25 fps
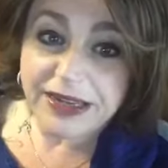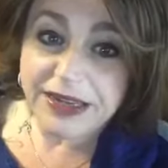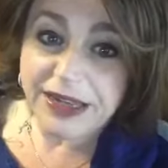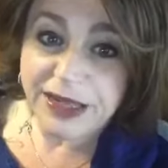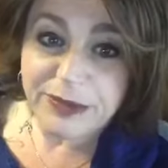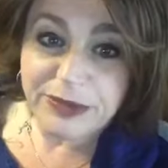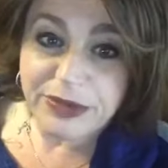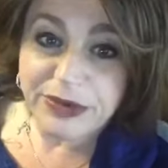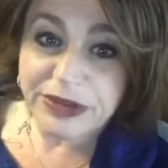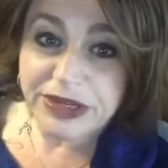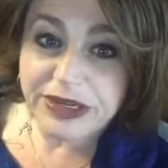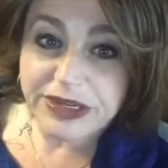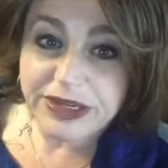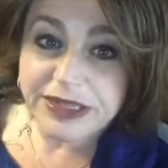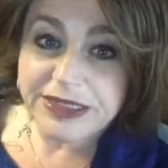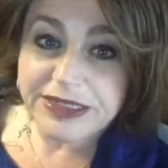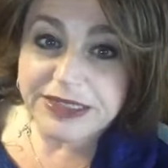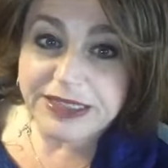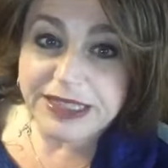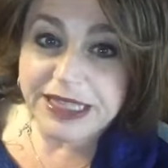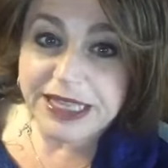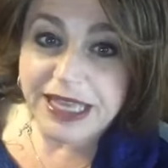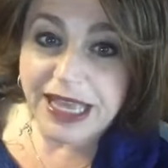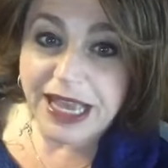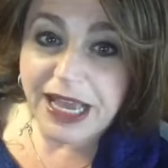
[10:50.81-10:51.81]
I put it into
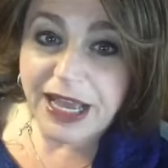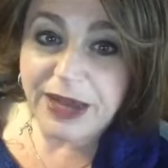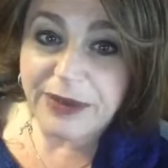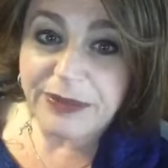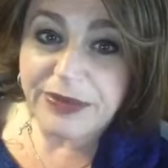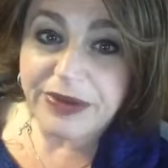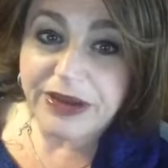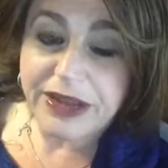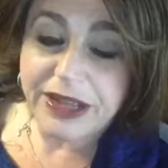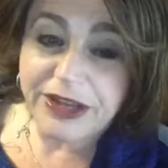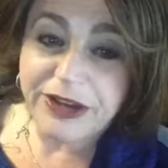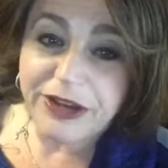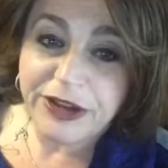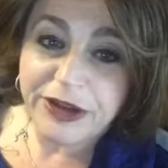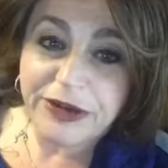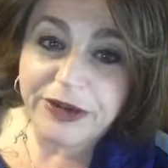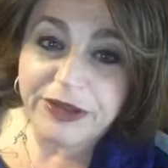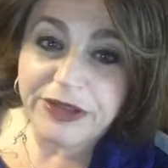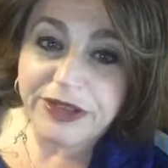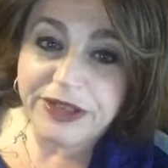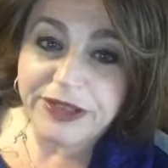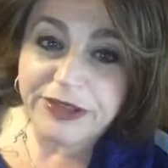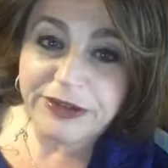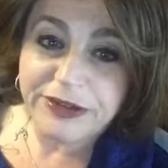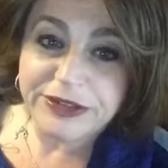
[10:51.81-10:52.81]
the app, and I know
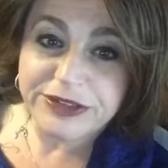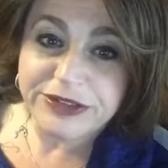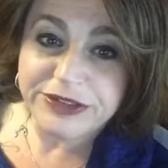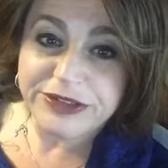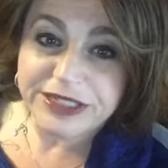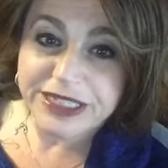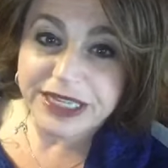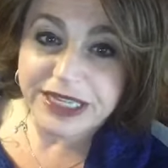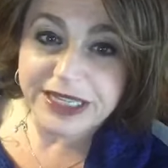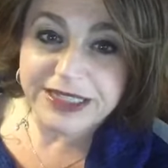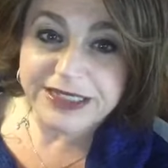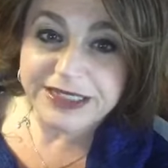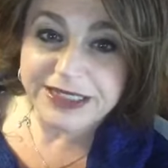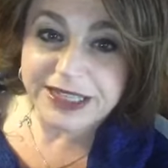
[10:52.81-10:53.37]
that those are days